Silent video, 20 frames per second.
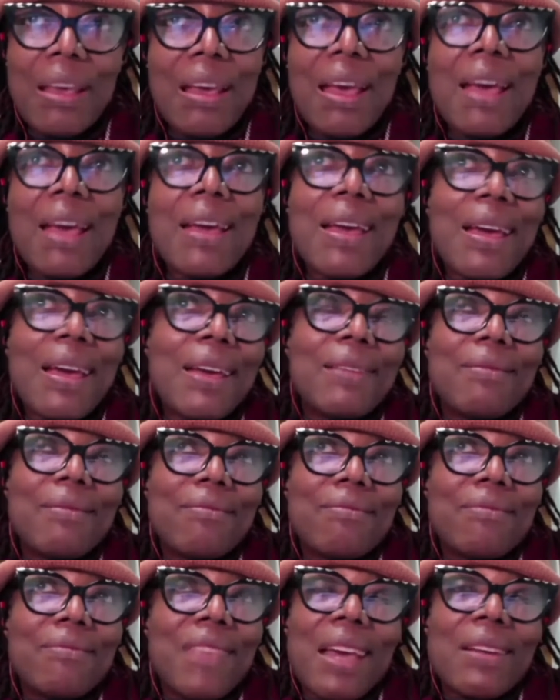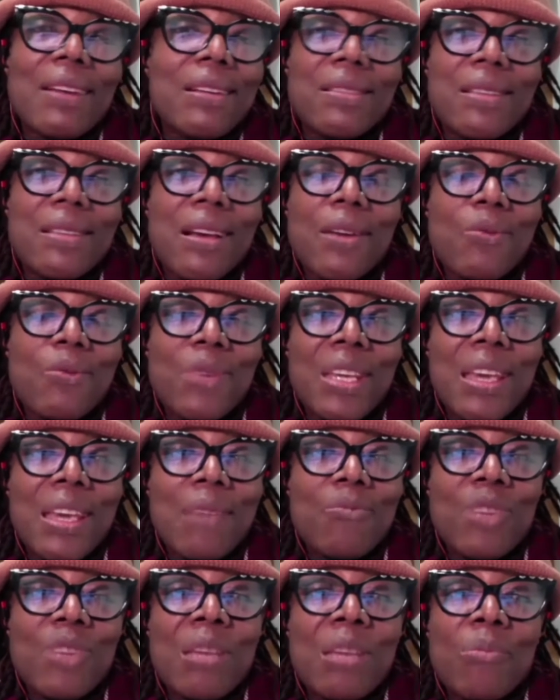And that is how we
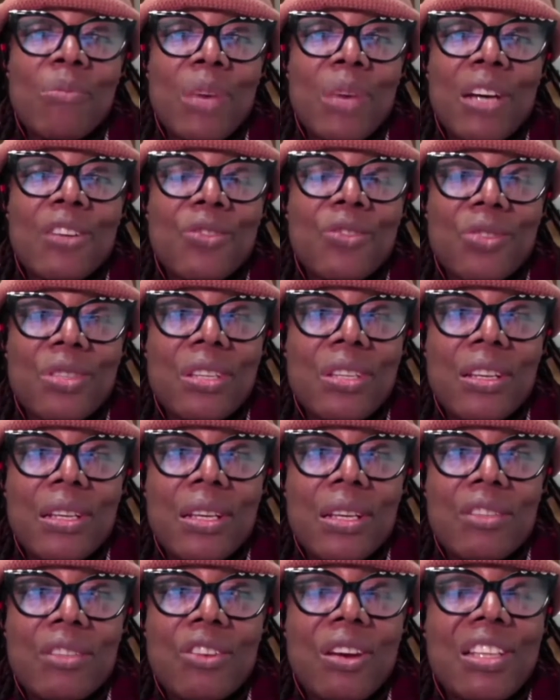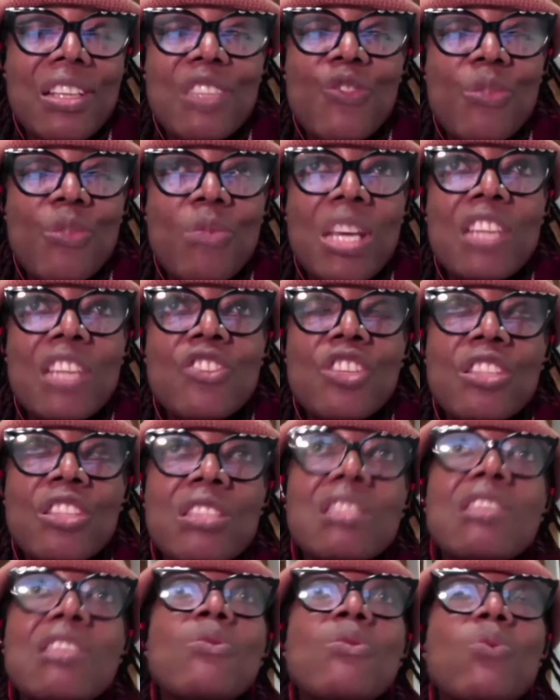can bring about transformation.
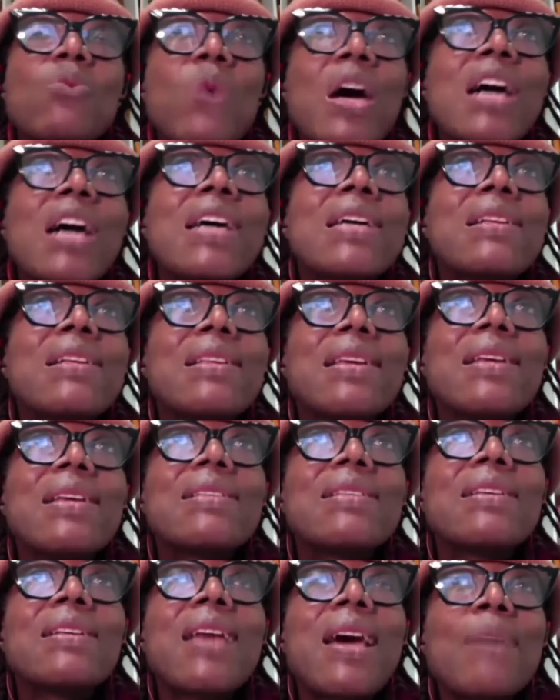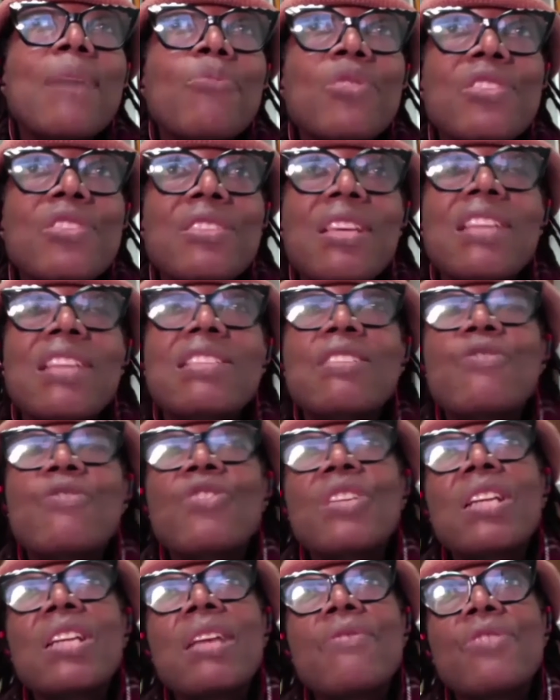So while, yes, it happens at
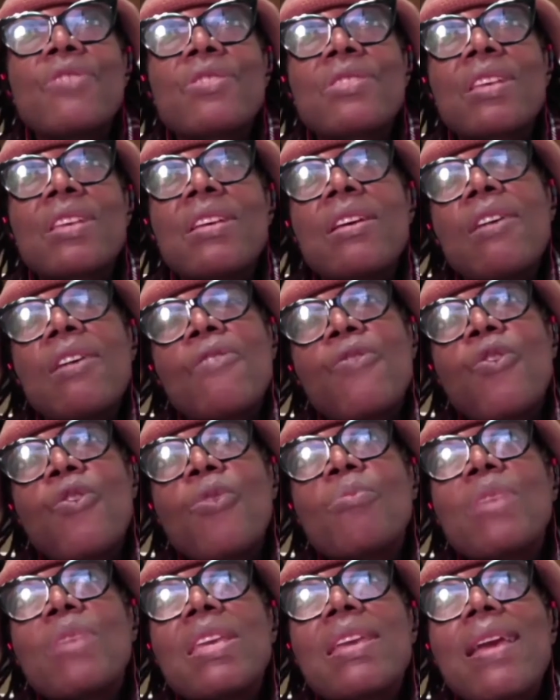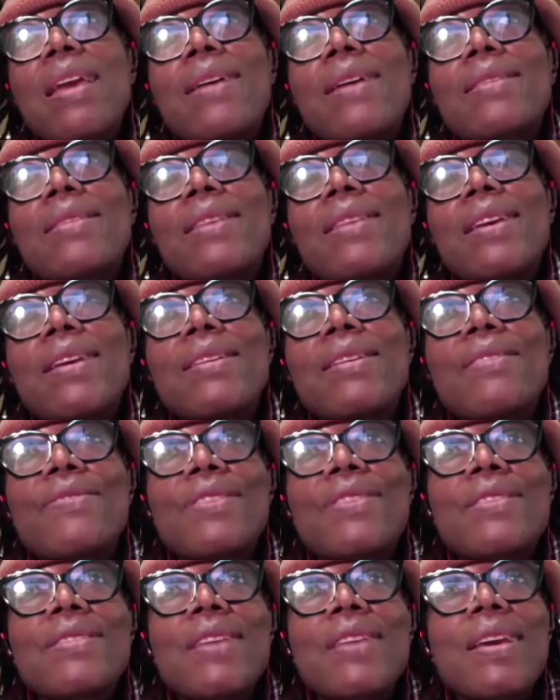different levels, for me, at the end of
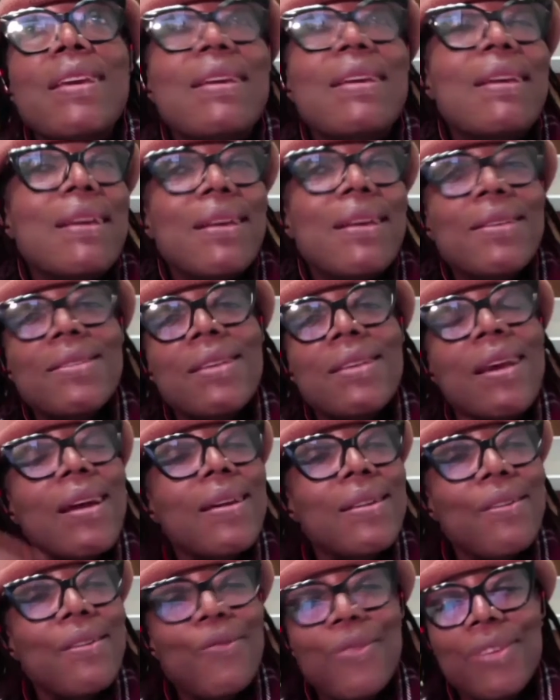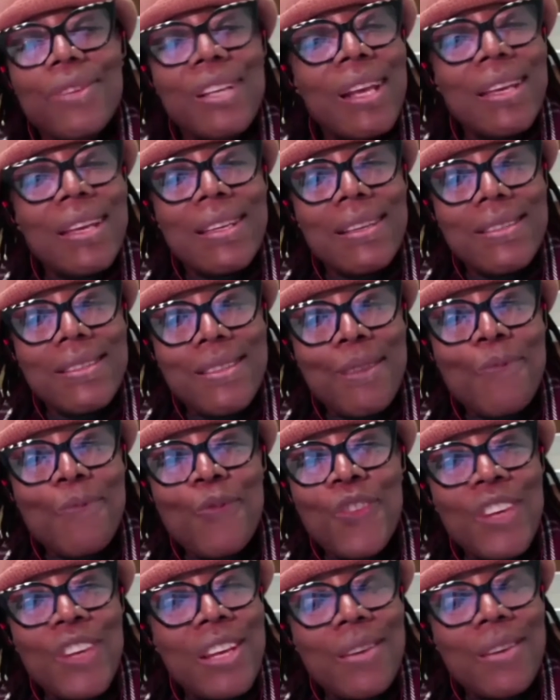the day, it's kind of like a
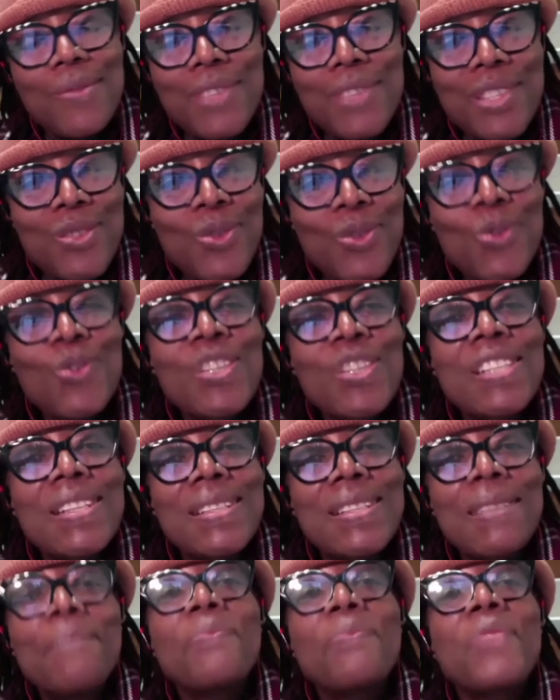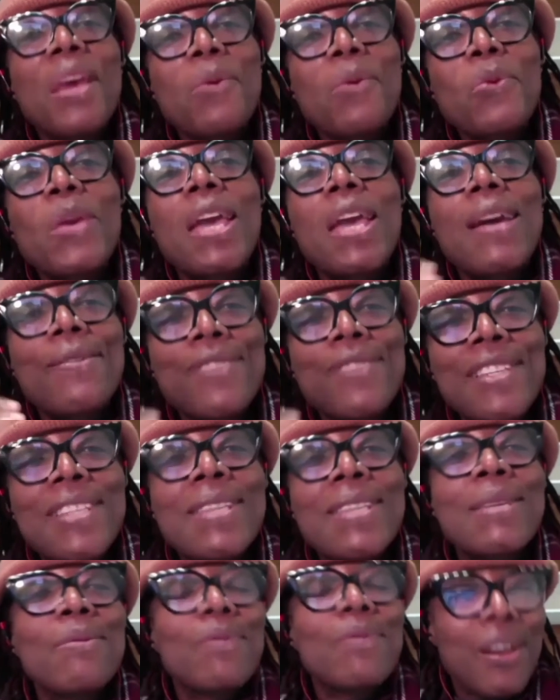symphony of stories that we have to
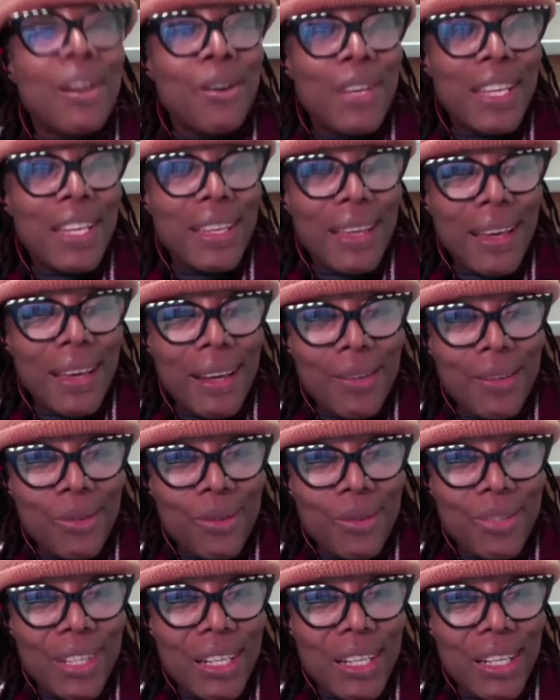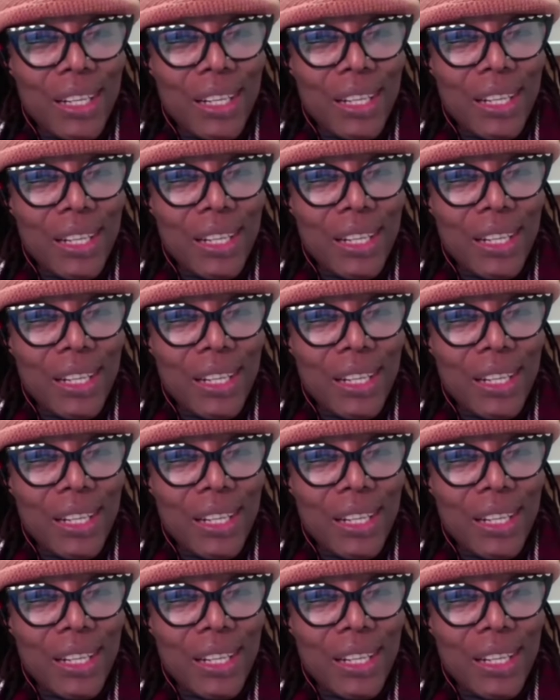keep going at all the levels.